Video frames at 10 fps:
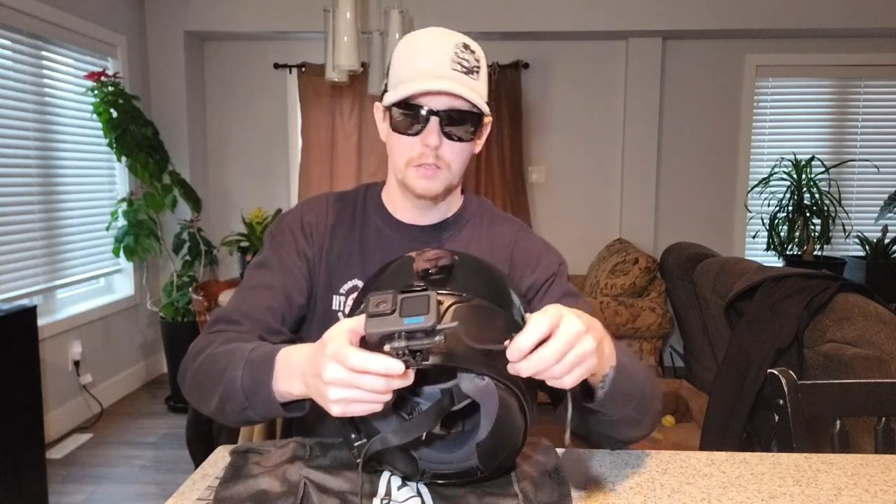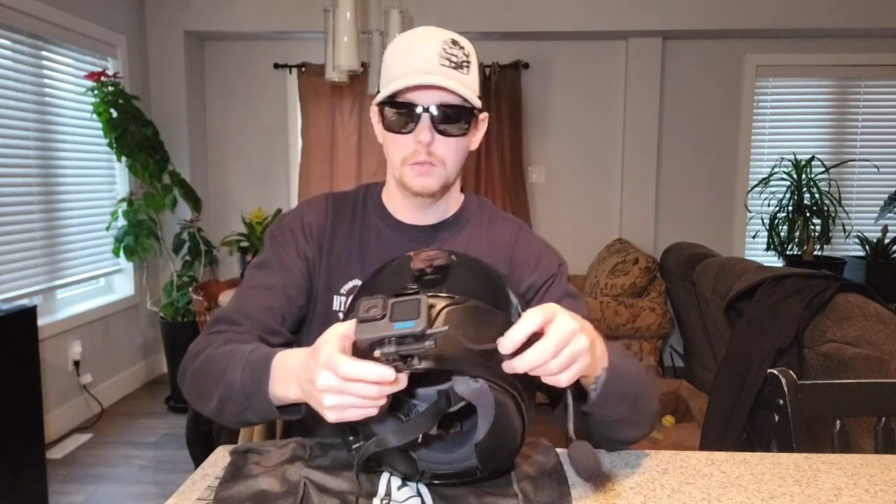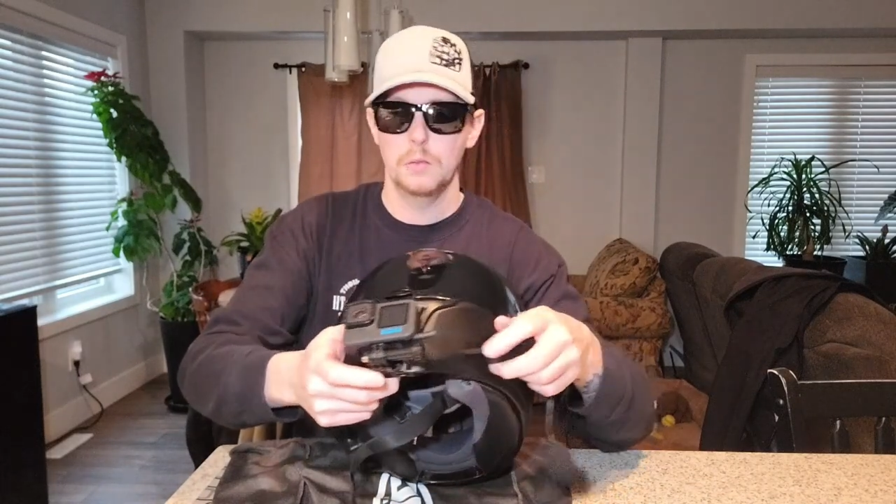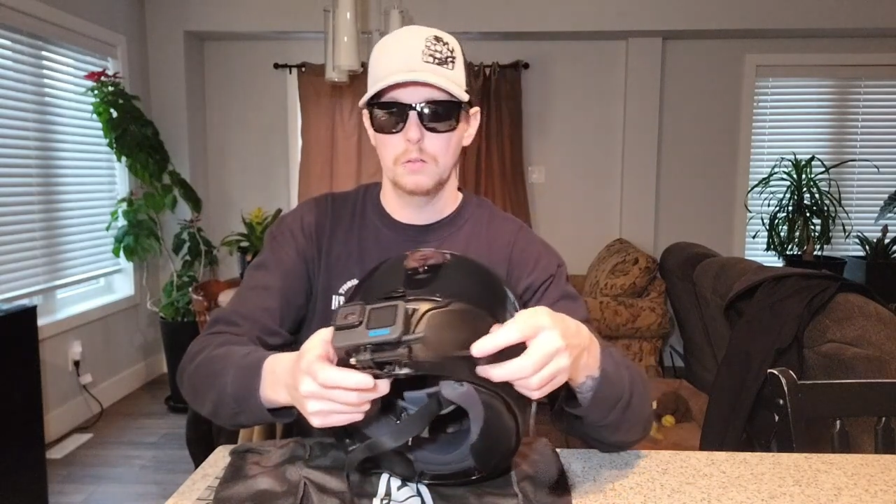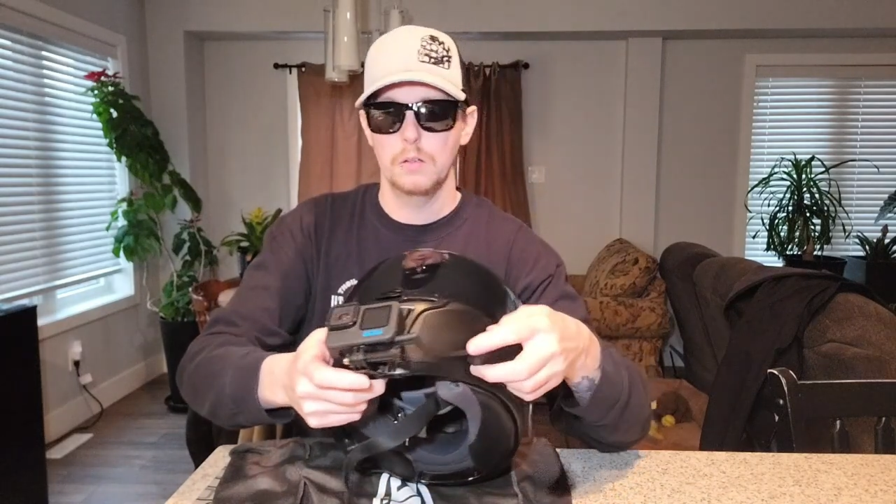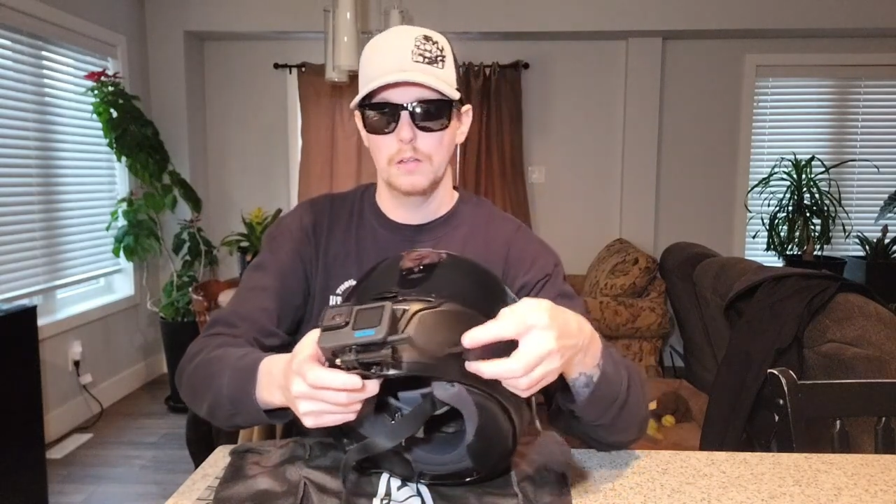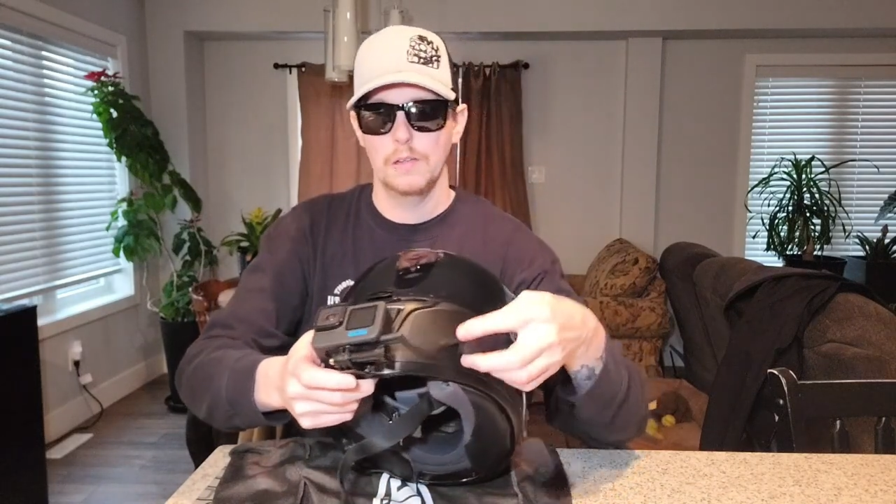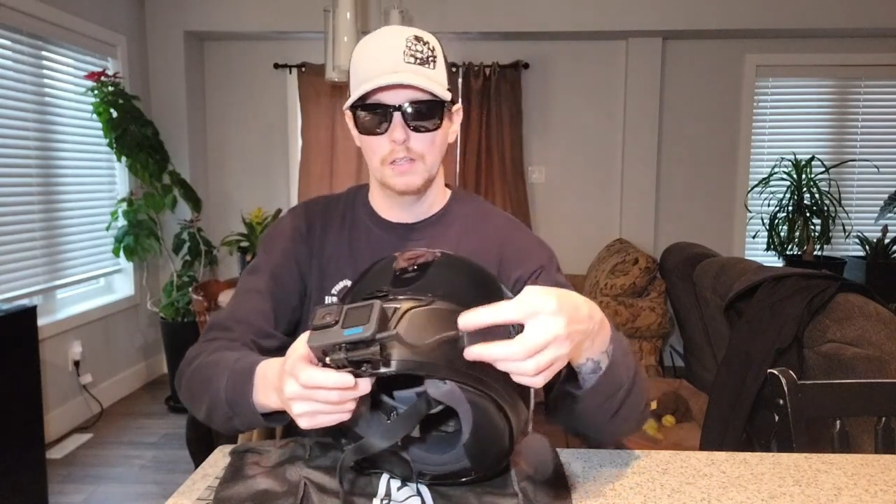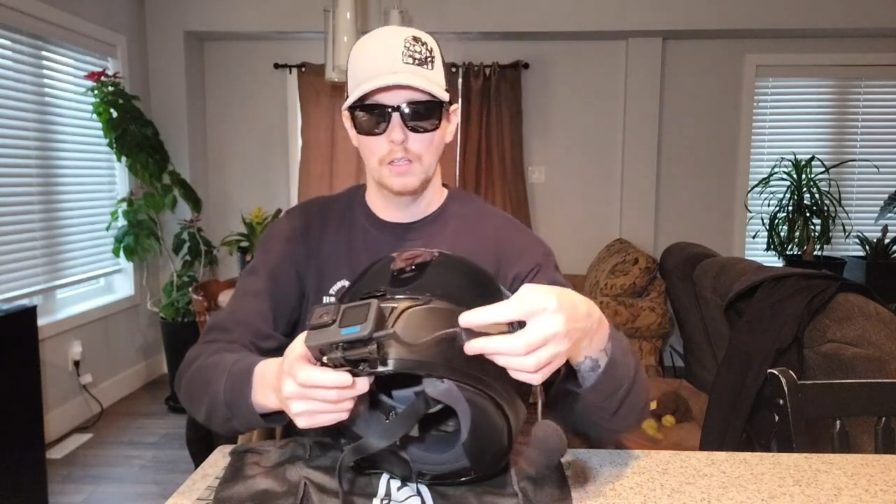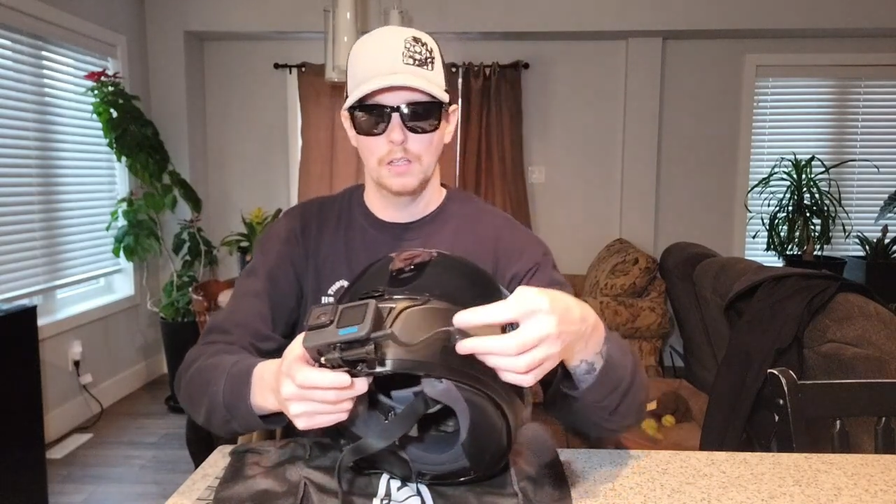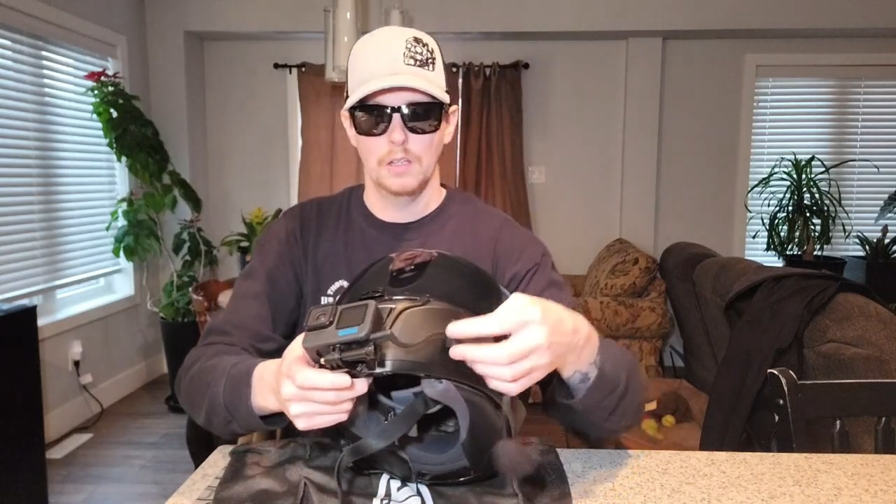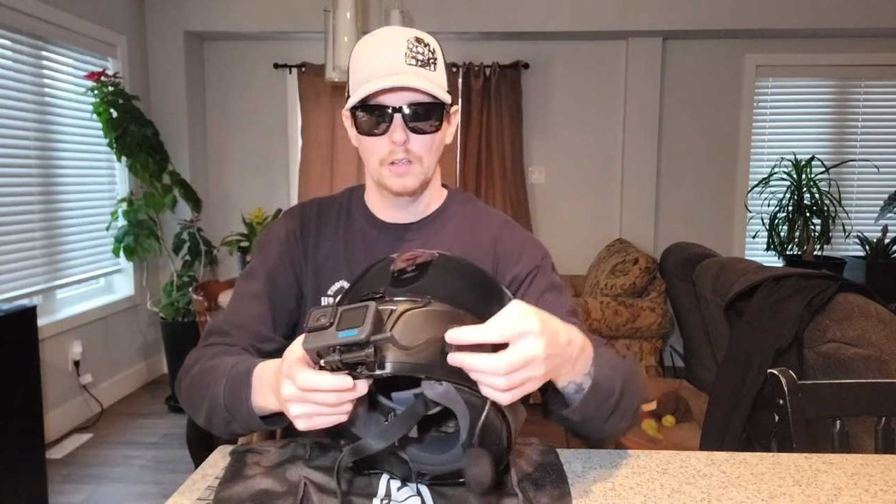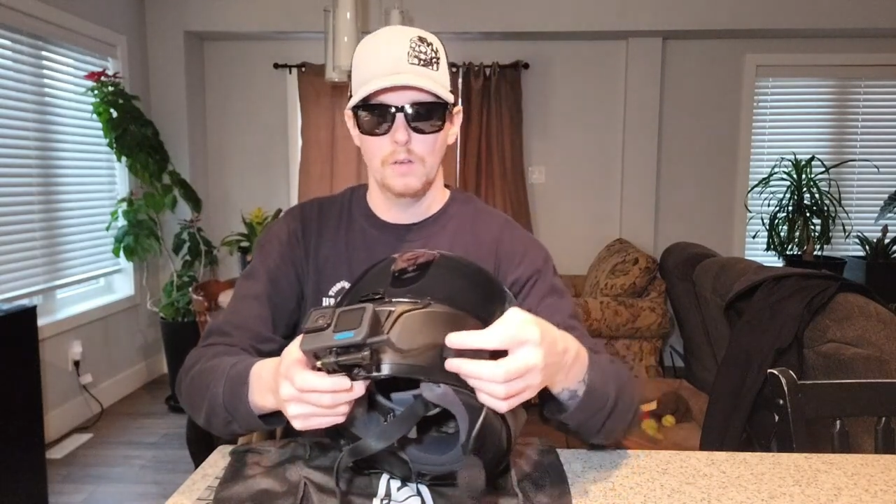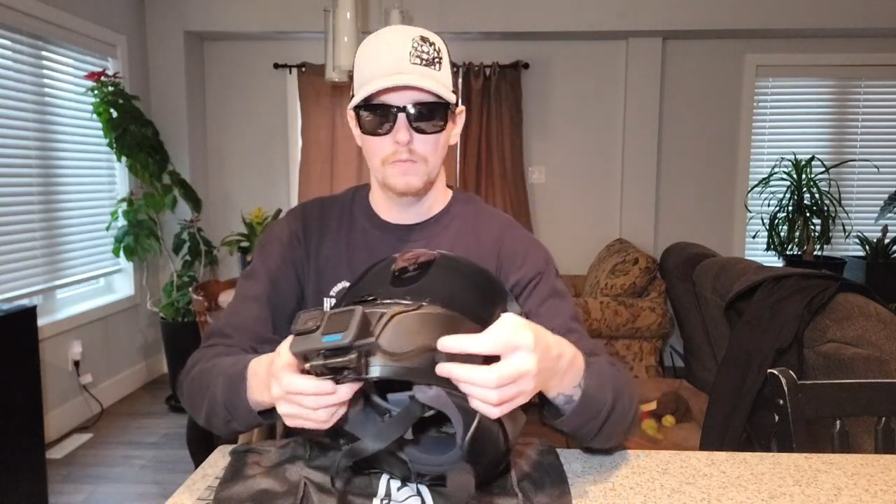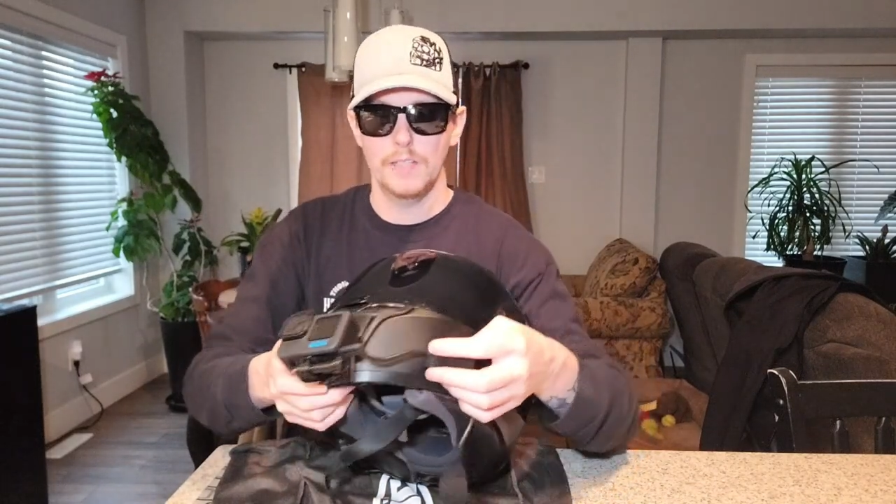to,
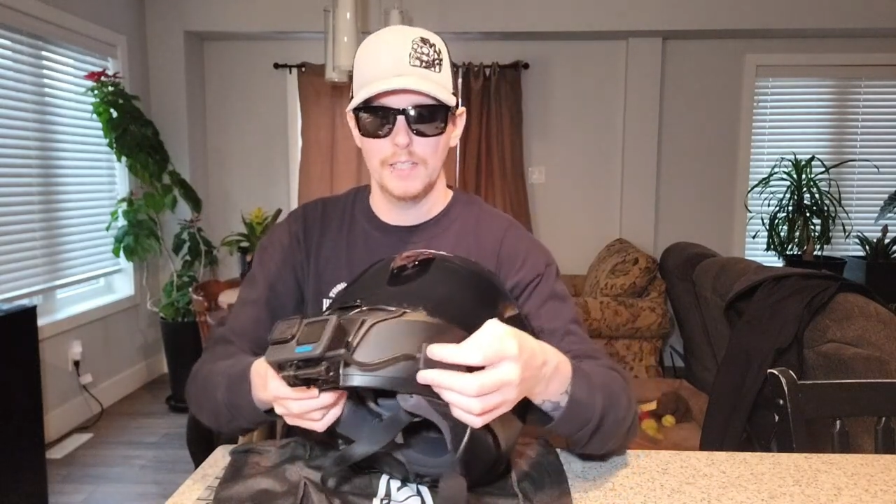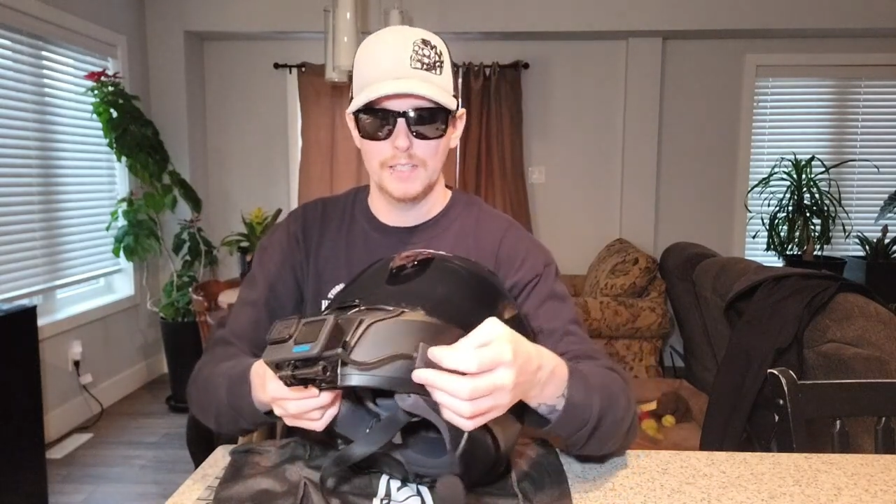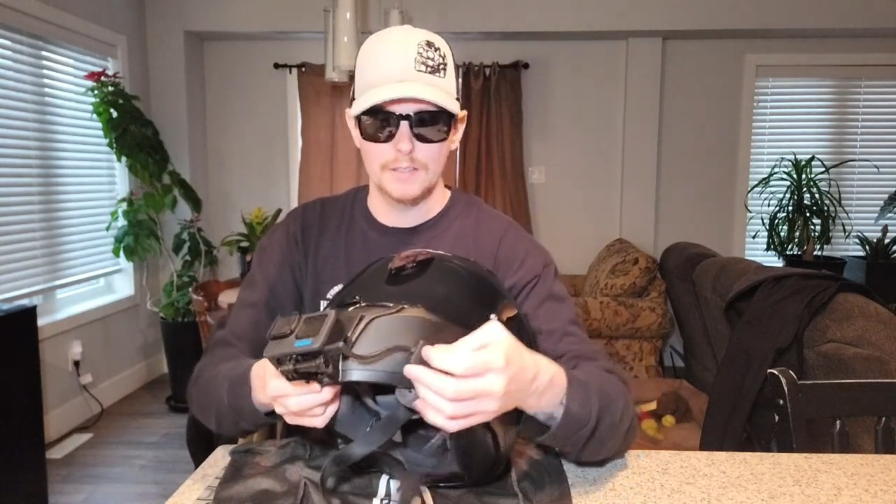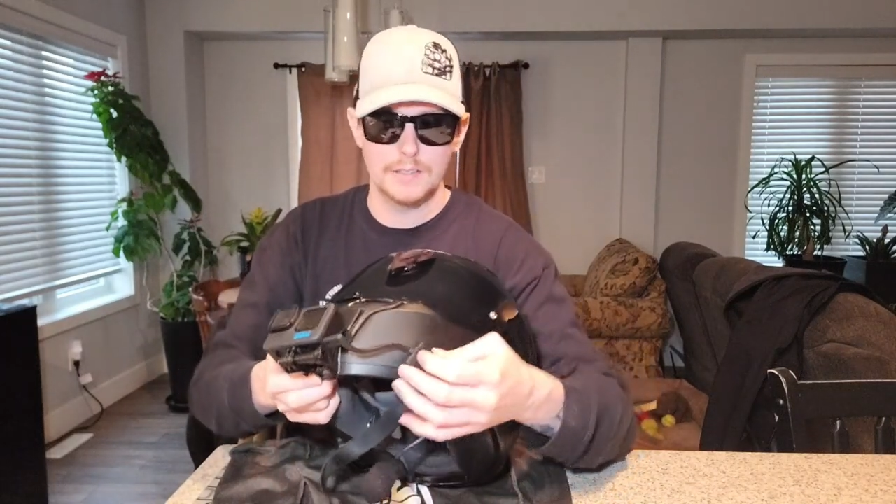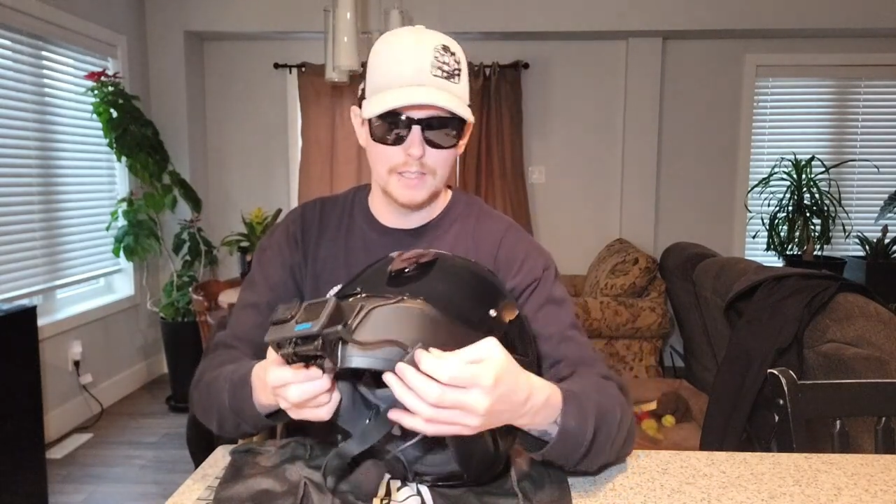hopefully you can